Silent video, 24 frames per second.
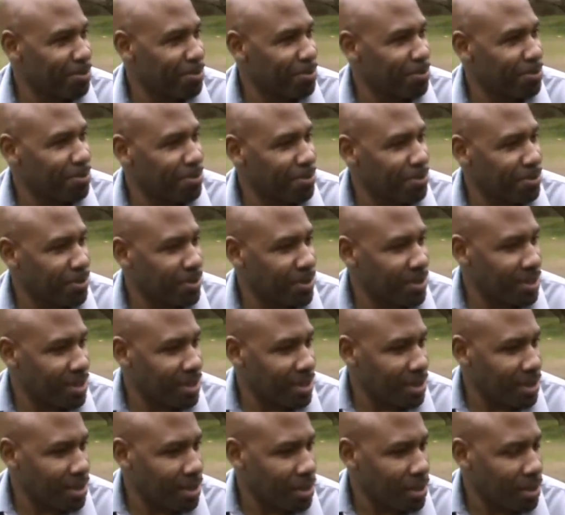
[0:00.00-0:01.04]

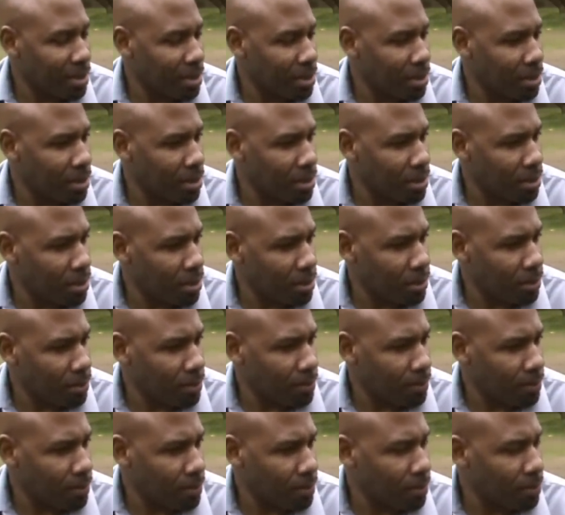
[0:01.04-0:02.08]

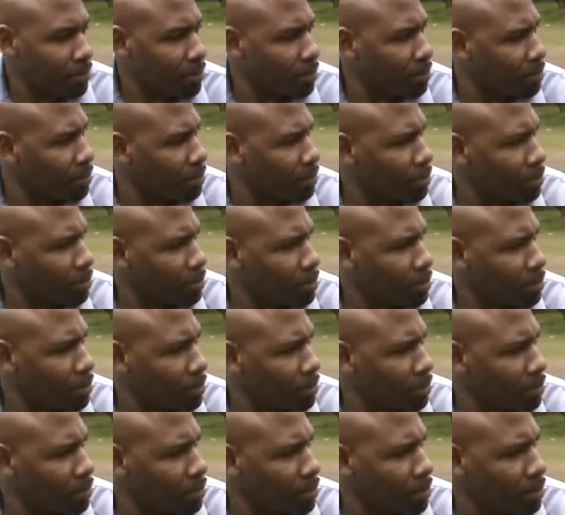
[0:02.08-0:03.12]

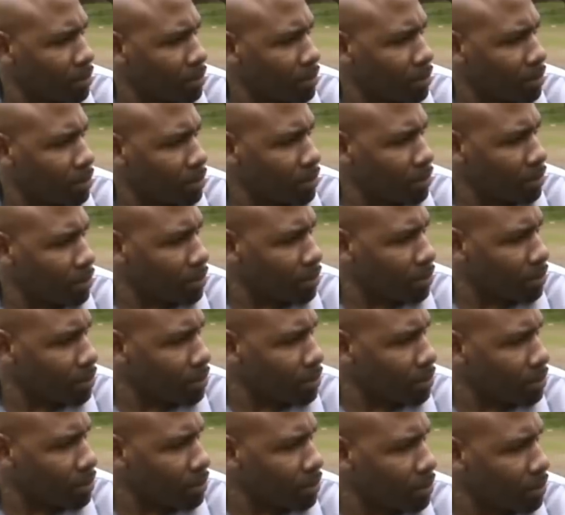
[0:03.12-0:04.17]

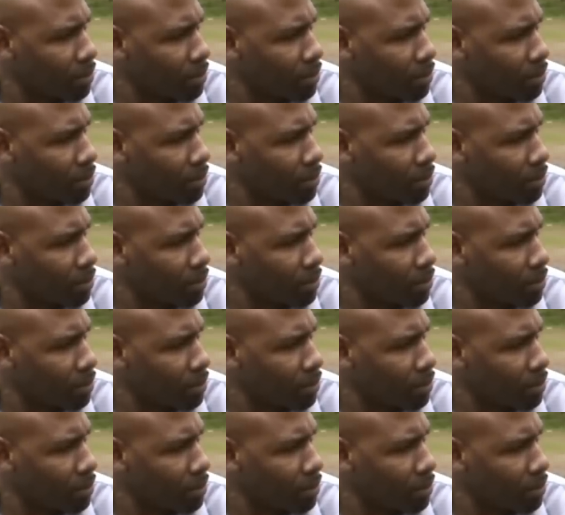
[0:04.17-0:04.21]
No words are spoken by the person on screen.